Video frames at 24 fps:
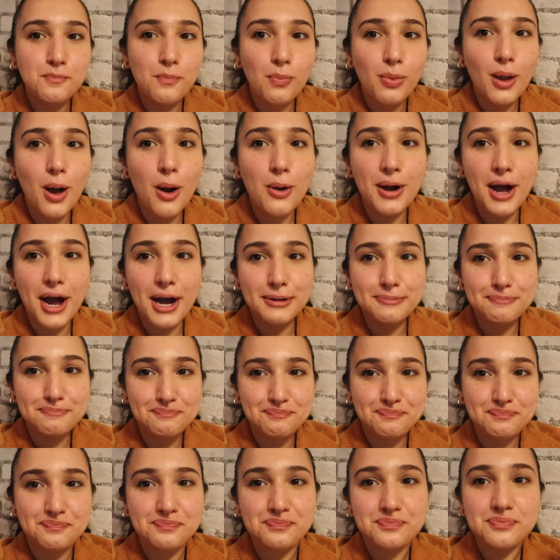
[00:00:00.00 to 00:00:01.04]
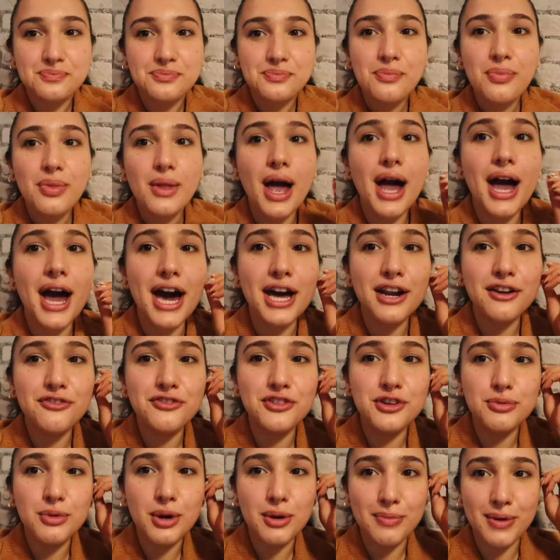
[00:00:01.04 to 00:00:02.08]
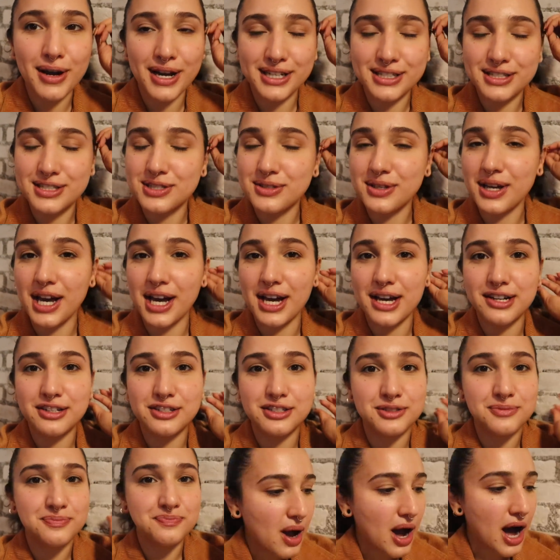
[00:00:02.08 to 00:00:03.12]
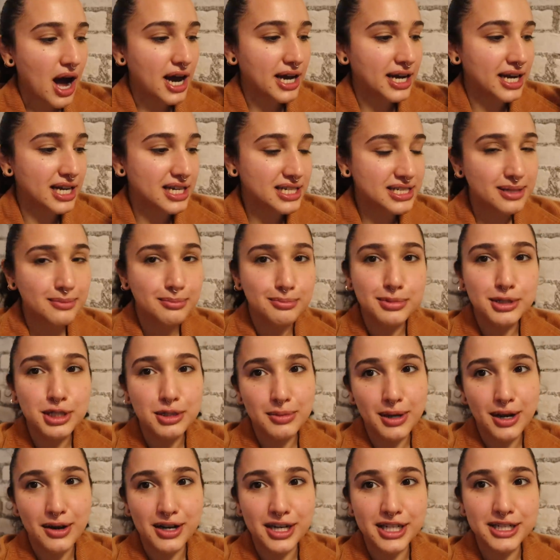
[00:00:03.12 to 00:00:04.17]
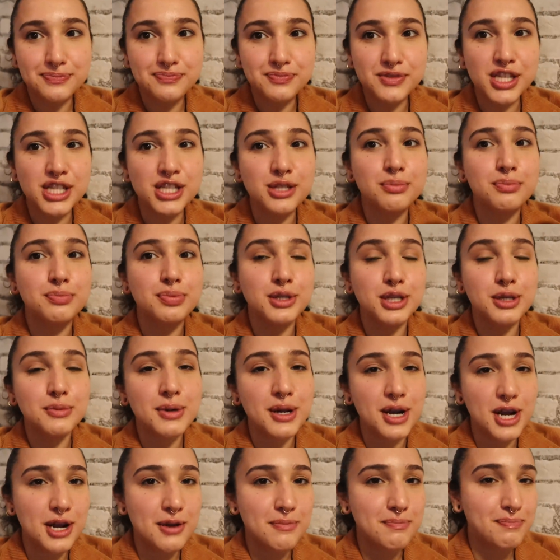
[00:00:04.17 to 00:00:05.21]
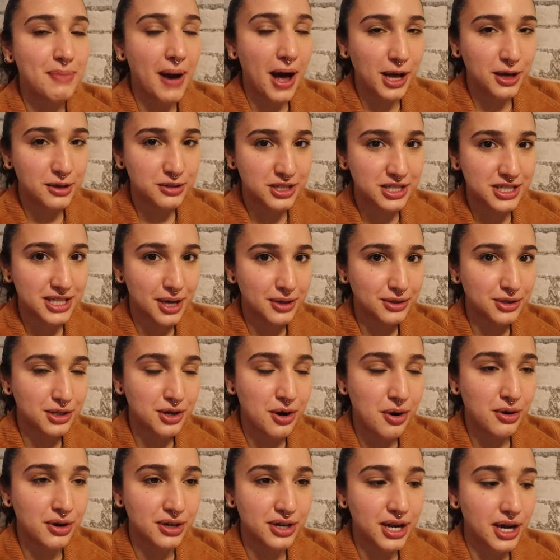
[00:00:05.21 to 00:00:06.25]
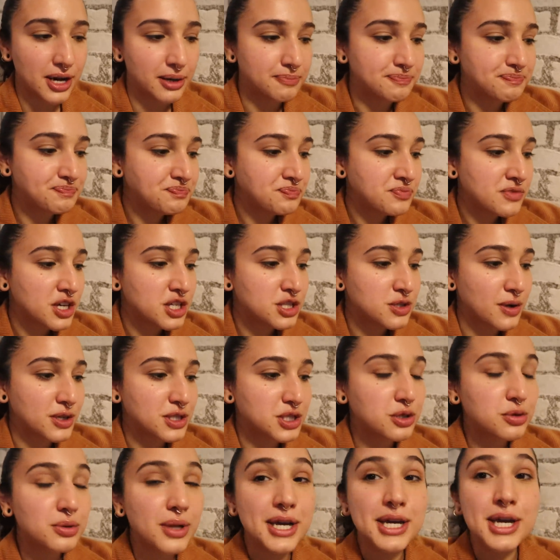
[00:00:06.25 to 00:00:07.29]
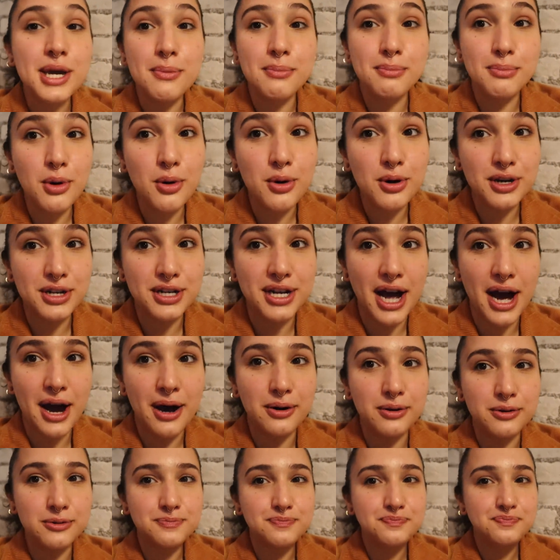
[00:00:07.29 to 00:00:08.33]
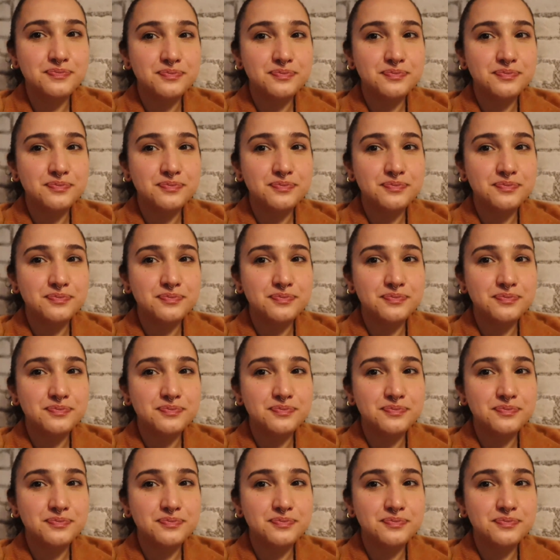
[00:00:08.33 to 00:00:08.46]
of them. Okay. I had a few more bites and I hit some blueberry and the blueberry balances out the coconut. So I do like it more now,